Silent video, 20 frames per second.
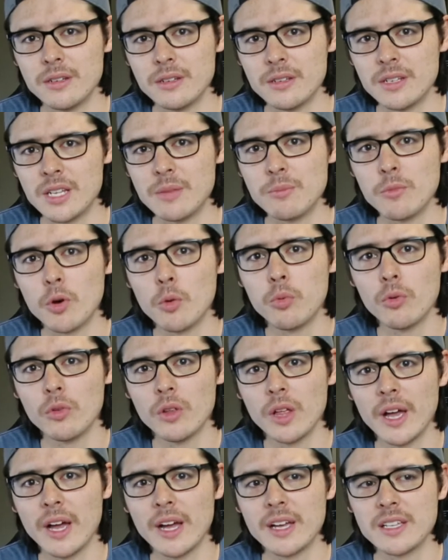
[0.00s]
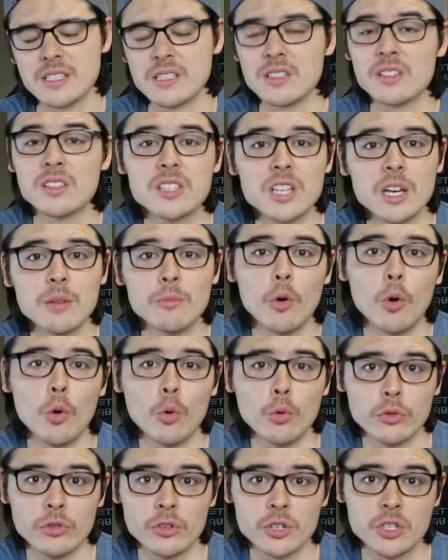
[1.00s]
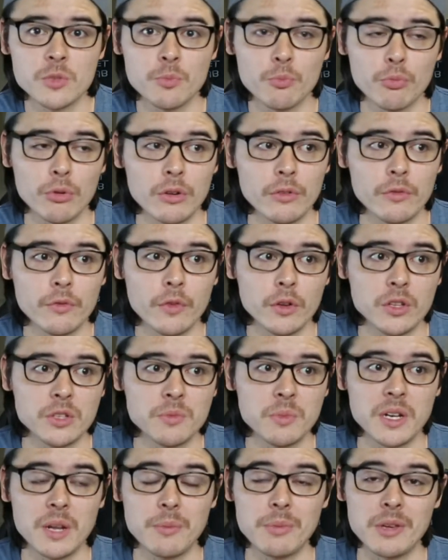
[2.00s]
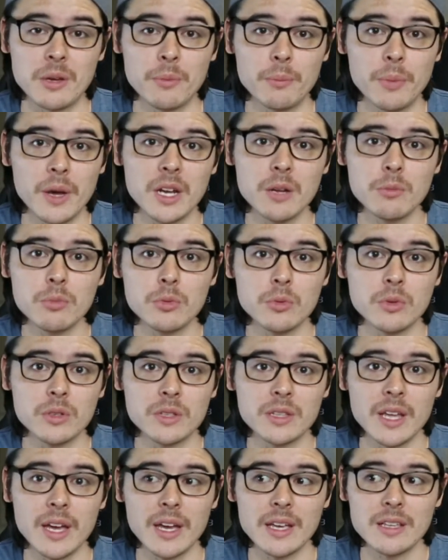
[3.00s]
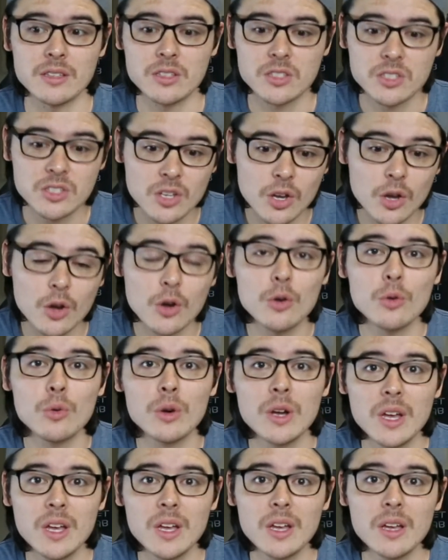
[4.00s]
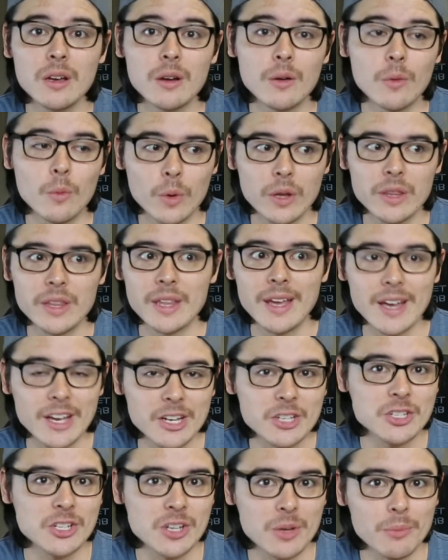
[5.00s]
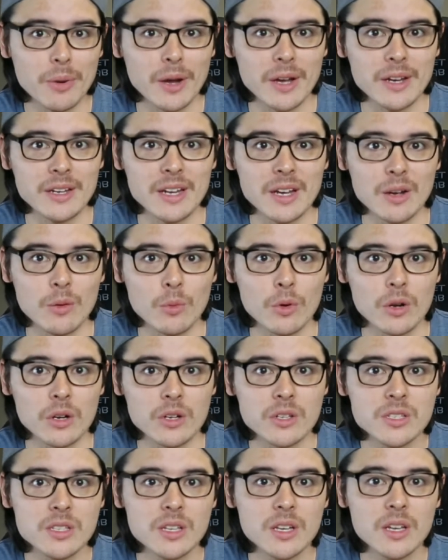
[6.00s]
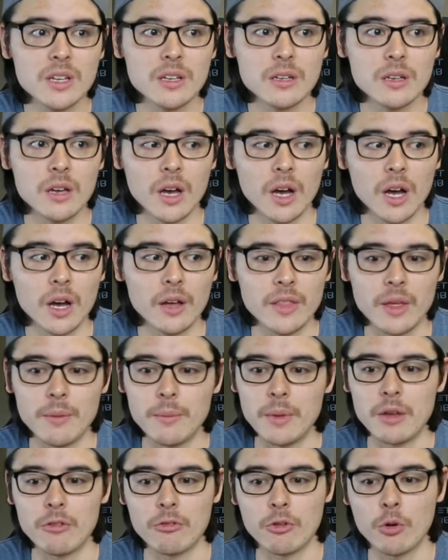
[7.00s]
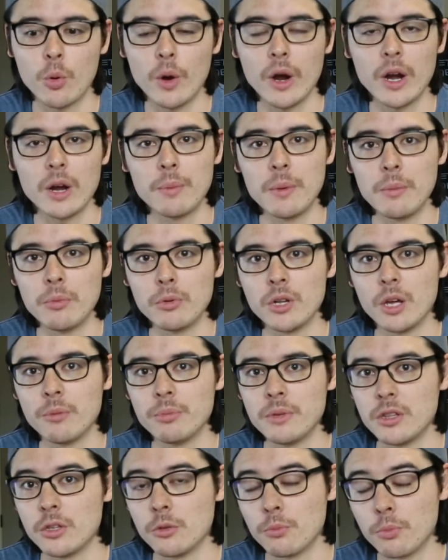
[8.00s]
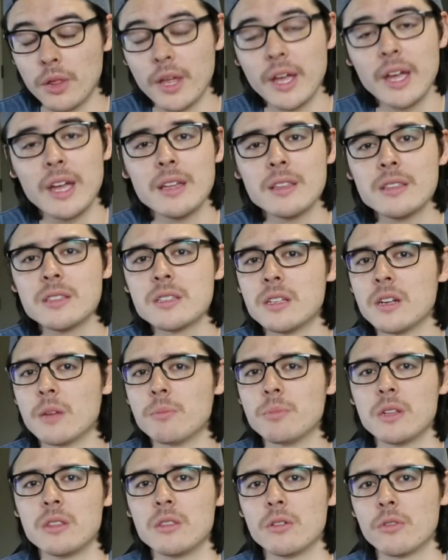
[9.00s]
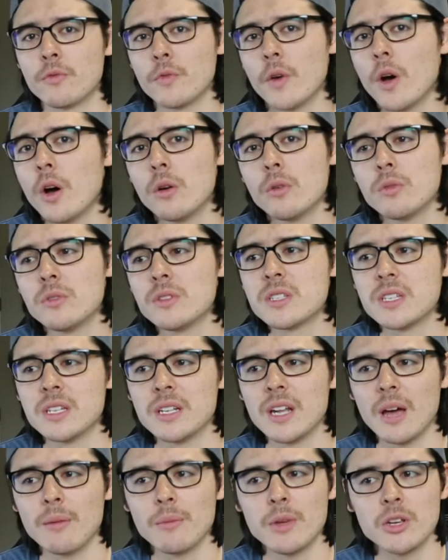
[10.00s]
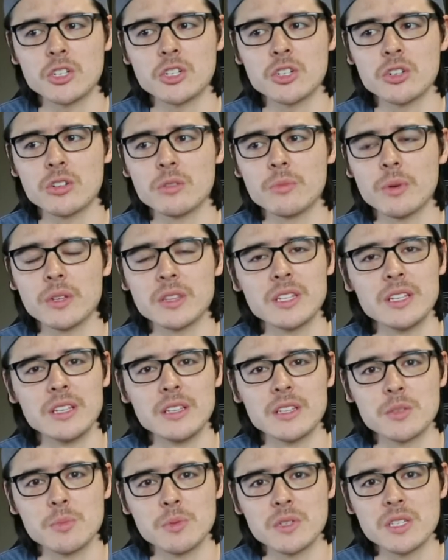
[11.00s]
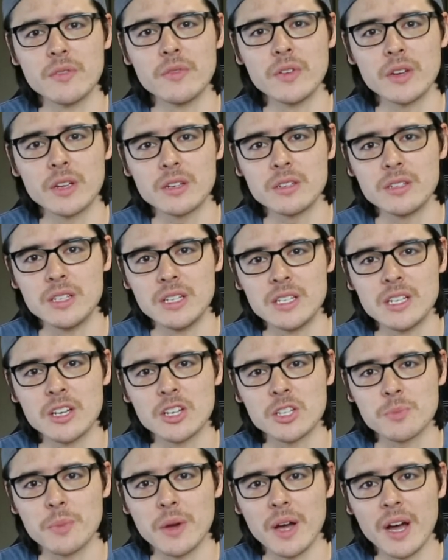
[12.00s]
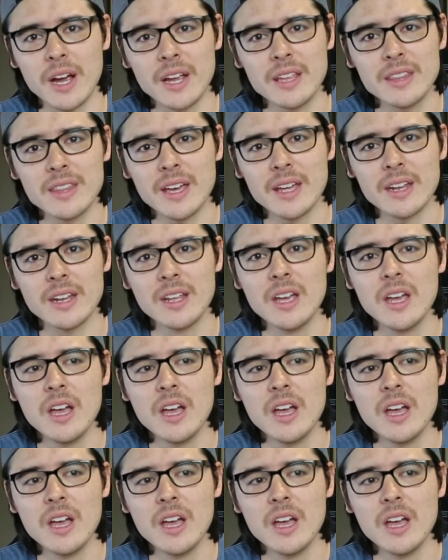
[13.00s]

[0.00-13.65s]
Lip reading: T-Mobile has, and some older Sprint phones may not be compatible with that. So when they actually combine networks, that may require people to update their plans and update their phones, and I'm not sure about the specific details behind that,